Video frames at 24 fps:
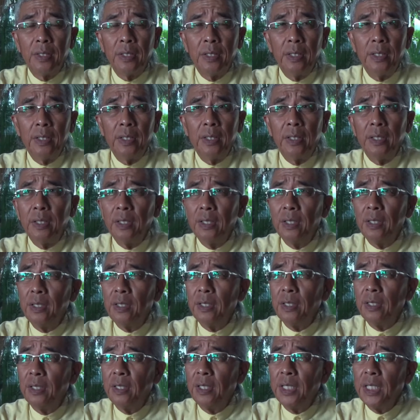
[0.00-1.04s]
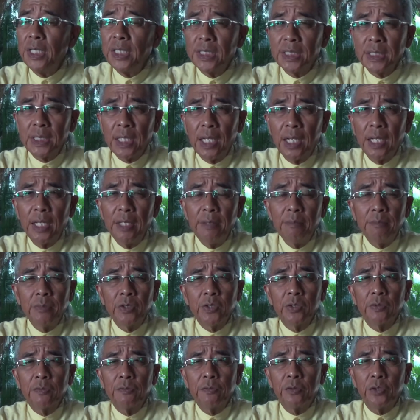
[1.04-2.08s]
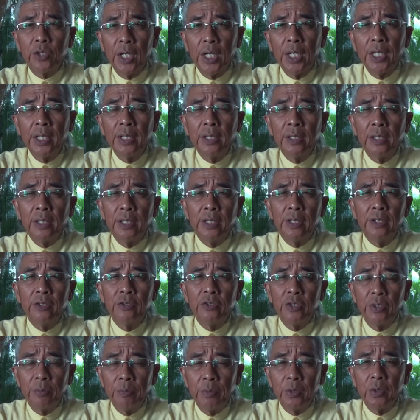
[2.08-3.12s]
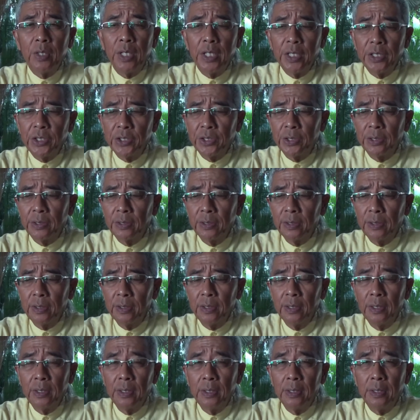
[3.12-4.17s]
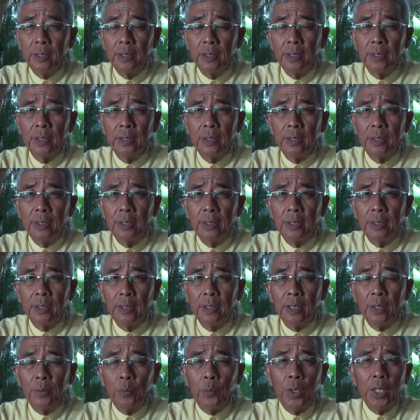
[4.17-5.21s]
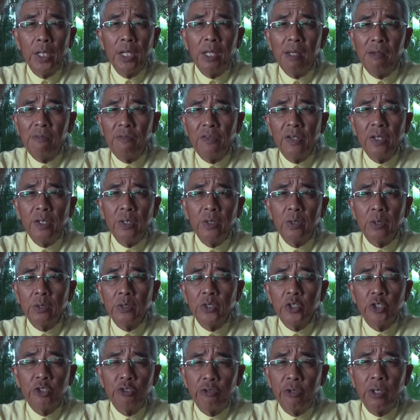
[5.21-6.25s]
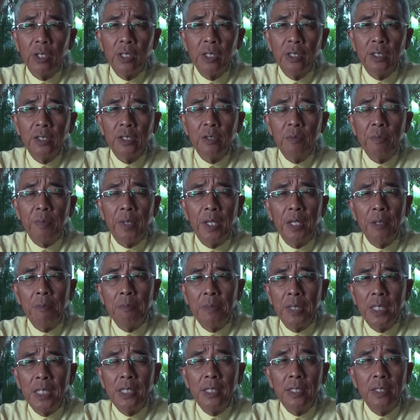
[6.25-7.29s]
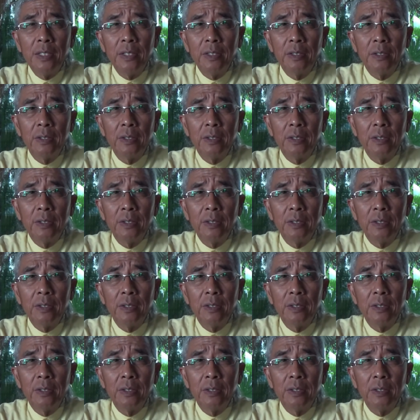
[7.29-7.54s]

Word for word: in, in these times of trial and tribulation that whatever your struggle may be,